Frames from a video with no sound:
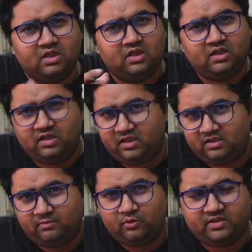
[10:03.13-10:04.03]

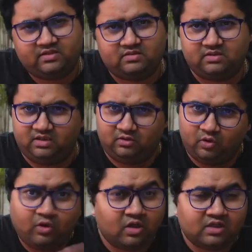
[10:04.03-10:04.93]
AWS, and
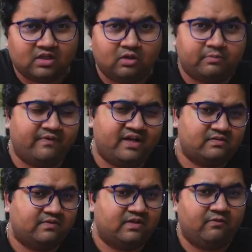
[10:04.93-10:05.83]
all cloud providers
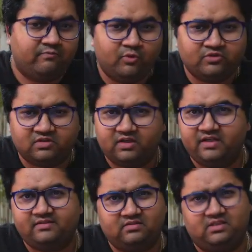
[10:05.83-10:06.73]
will have
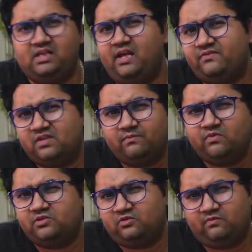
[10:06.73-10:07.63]
Postgres. They'll have some
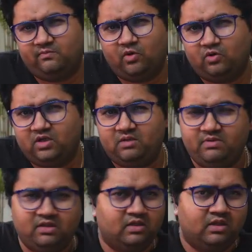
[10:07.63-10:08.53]
version of
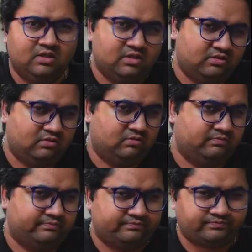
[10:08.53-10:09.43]
MongoDB. So
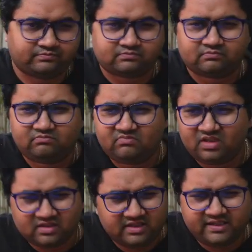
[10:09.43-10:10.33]

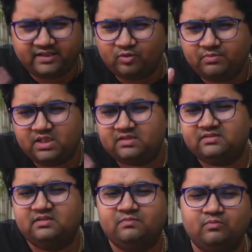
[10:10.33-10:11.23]
really, to me, this
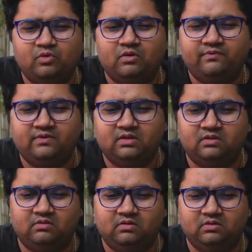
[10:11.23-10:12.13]
is more of
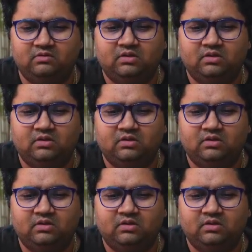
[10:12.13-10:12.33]
a